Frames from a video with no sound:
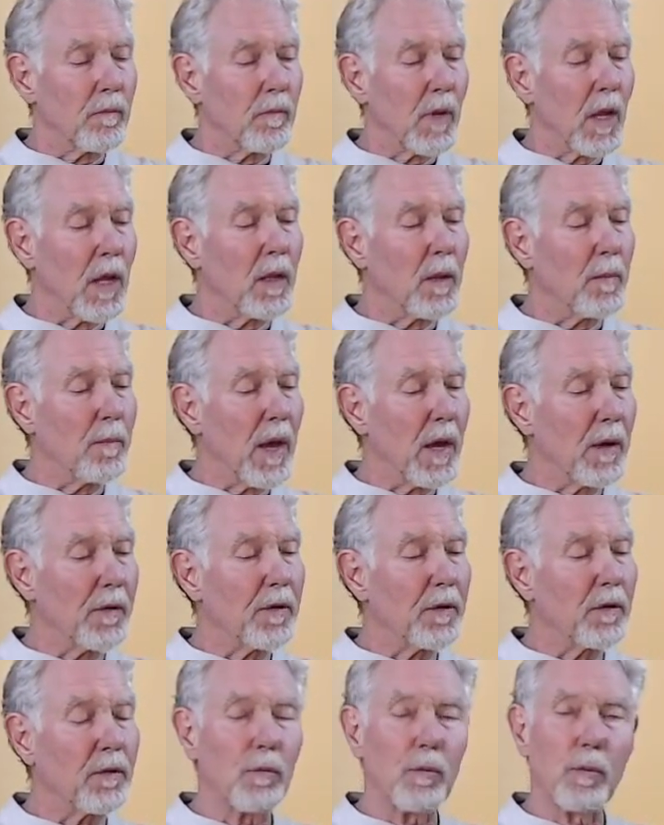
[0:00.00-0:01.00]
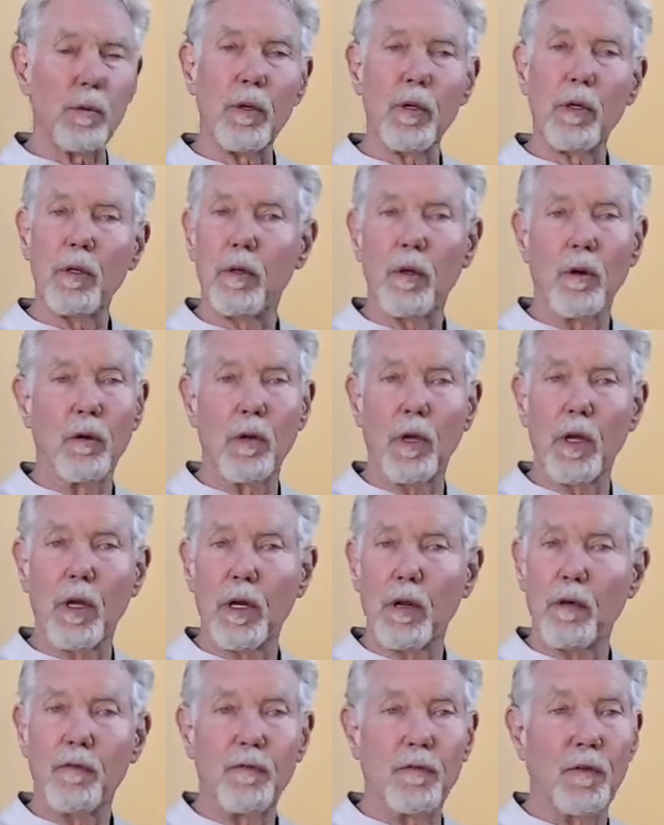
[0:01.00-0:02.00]
In the mountains, we don't get
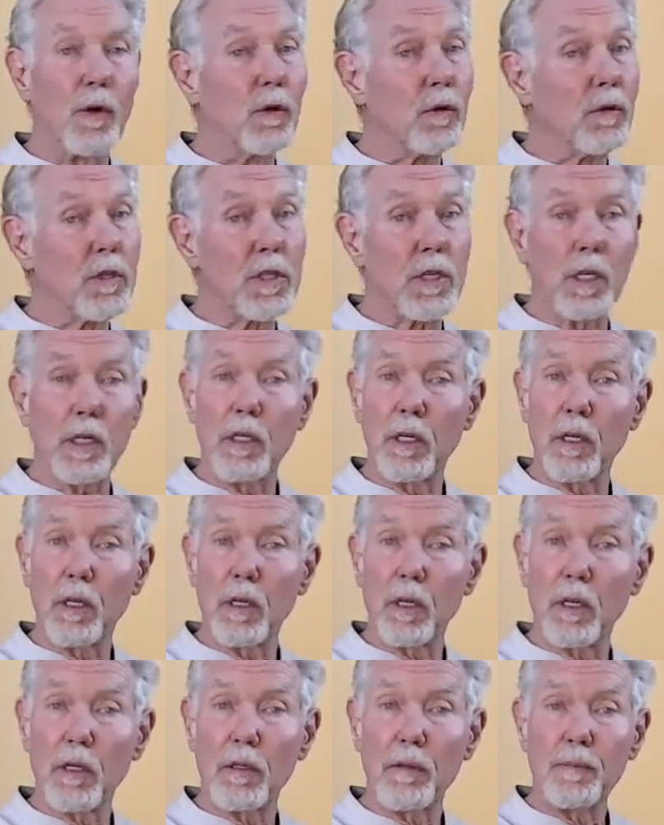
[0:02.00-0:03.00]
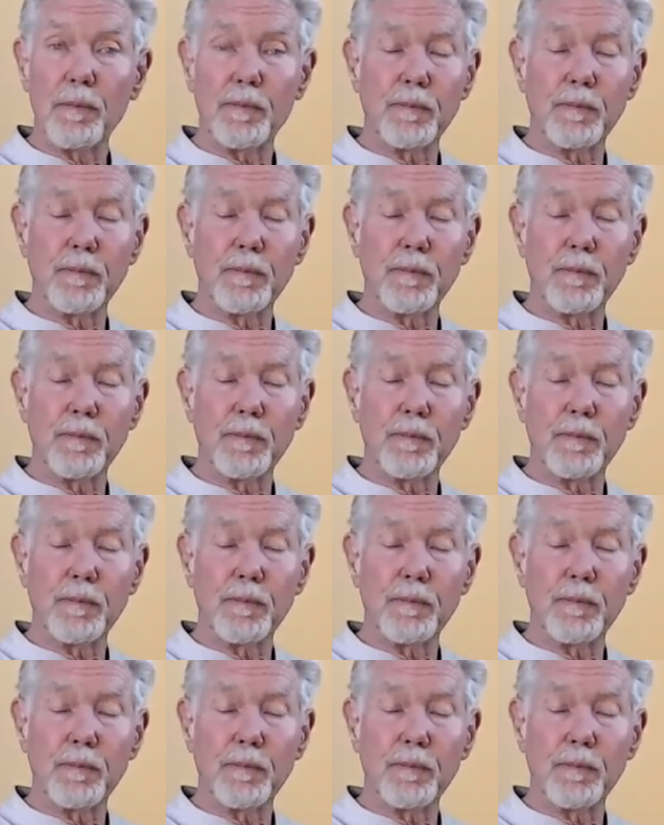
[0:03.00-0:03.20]
a phone signal.